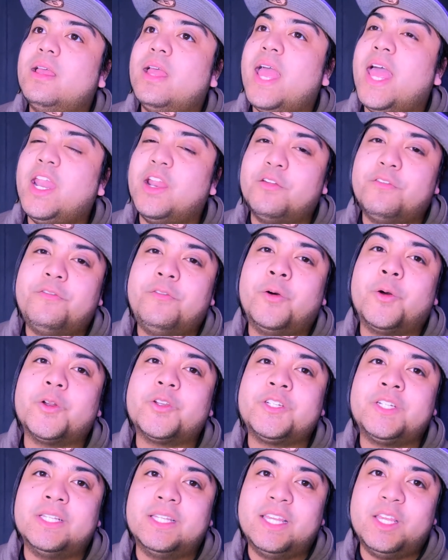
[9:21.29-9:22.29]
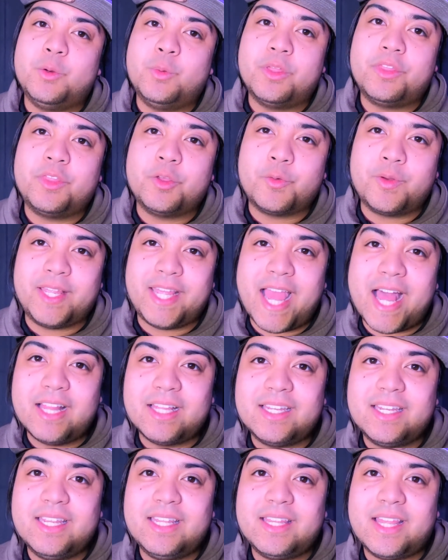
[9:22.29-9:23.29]
unfortunately with the
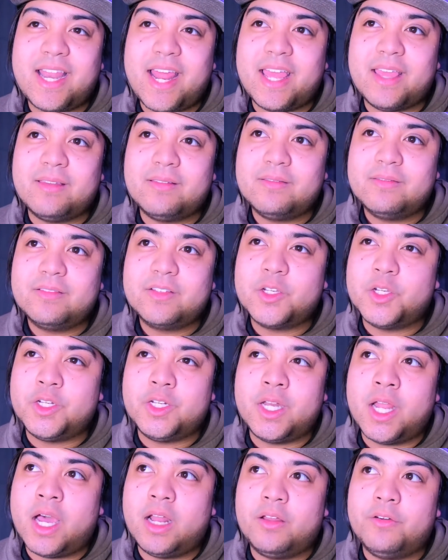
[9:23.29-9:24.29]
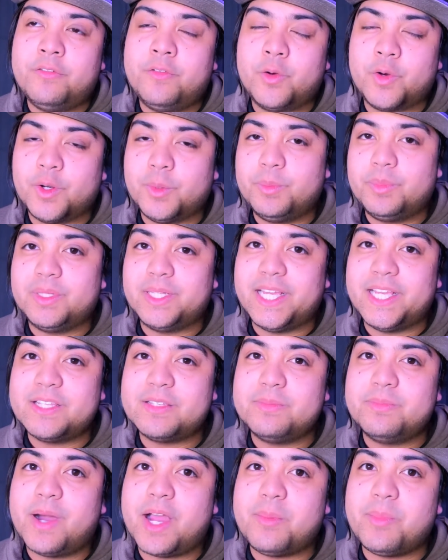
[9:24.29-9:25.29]
reality that I could not afford a
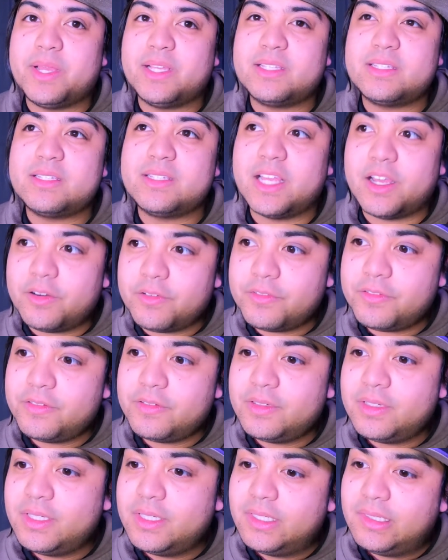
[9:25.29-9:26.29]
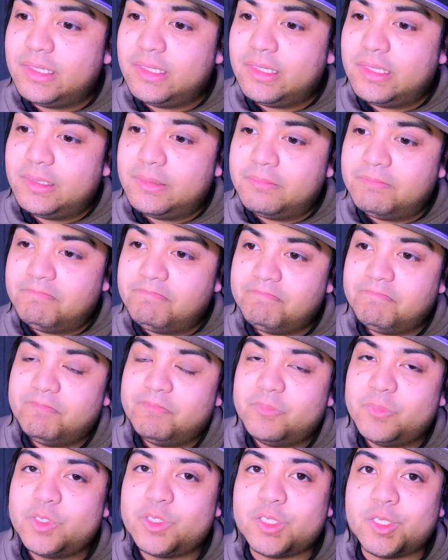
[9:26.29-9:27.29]
place by myself.
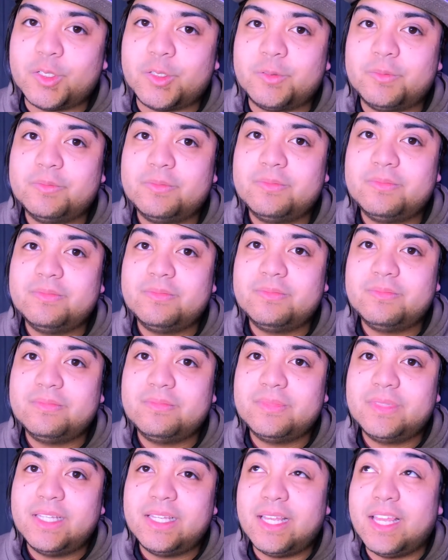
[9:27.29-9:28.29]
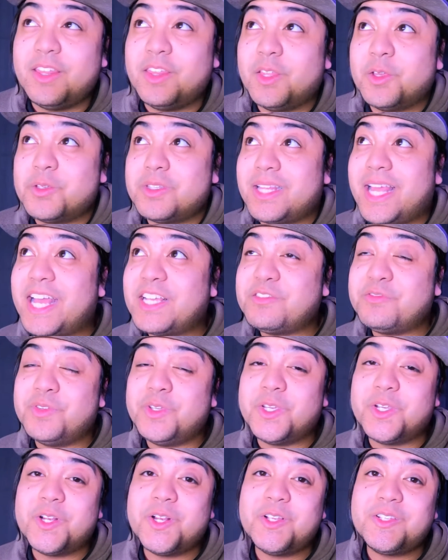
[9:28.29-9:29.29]
So in those last few
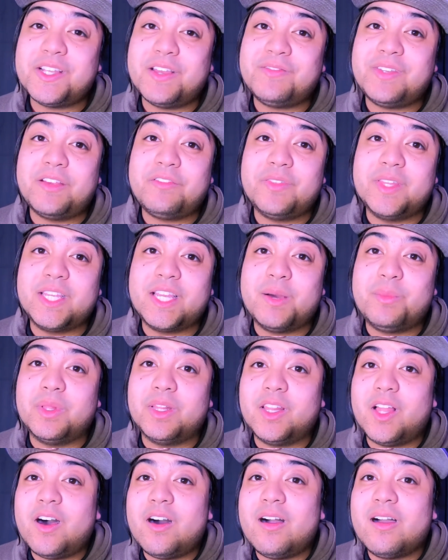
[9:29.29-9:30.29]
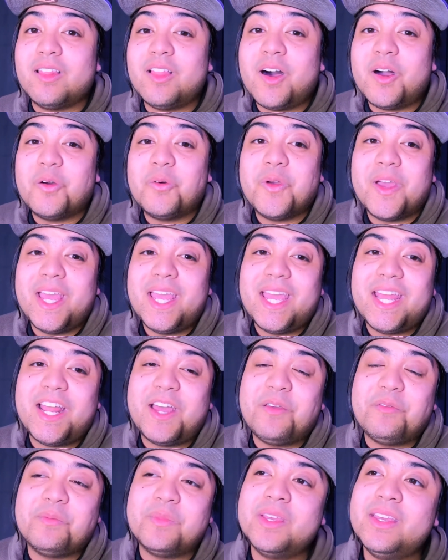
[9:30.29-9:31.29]
years, I've definitely come a long, long way, and
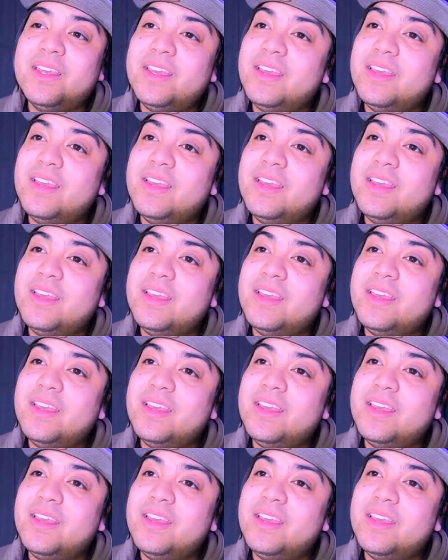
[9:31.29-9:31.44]
I'm